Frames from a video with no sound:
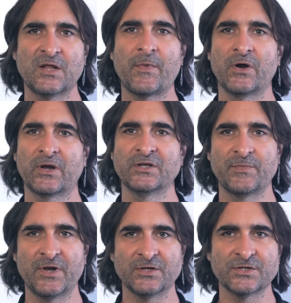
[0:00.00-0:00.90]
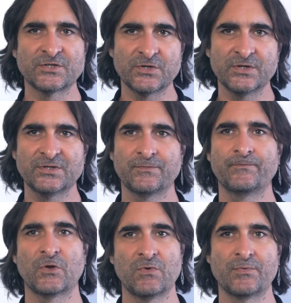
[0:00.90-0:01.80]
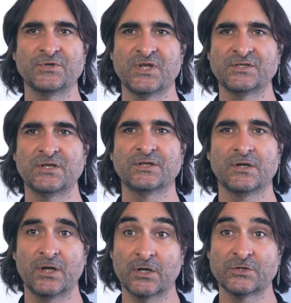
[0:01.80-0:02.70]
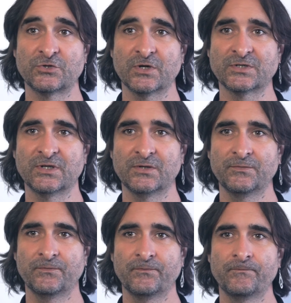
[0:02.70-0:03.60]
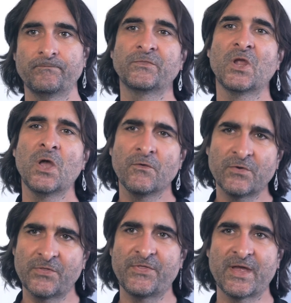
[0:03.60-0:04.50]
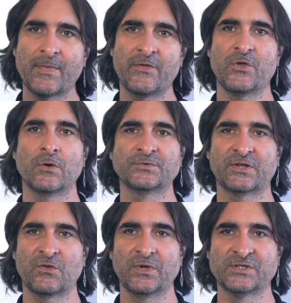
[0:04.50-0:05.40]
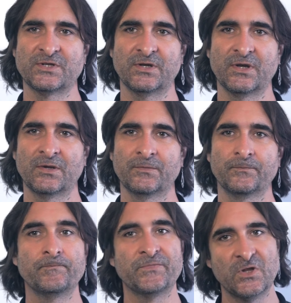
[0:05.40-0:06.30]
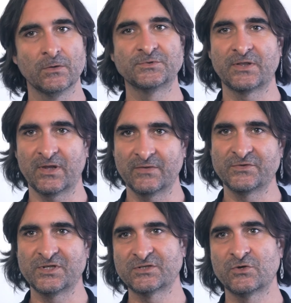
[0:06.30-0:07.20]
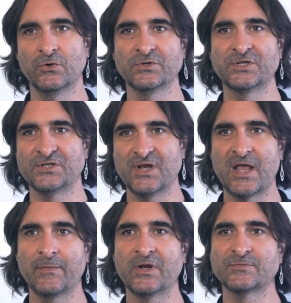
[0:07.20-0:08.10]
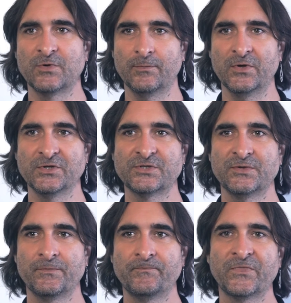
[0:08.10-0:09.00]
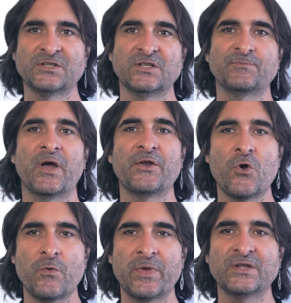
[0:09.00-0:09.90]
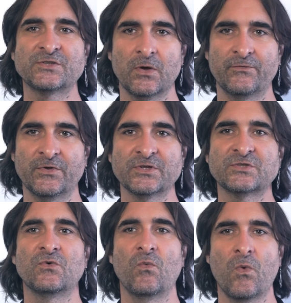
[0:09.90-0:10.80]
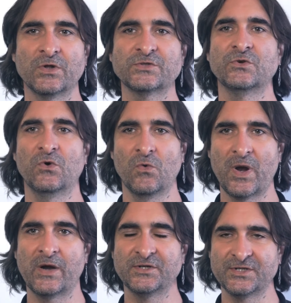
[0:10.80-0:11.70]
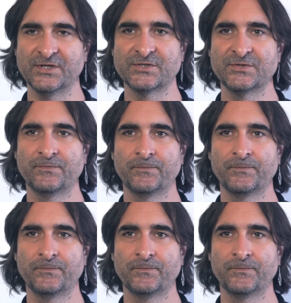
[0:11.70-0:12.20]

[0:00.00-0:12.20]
America has been understood, represented, and constructed. For the thing about the object that we're studying, the object that gives this course its name and its purpose, is it is by no means obvious what or where it is.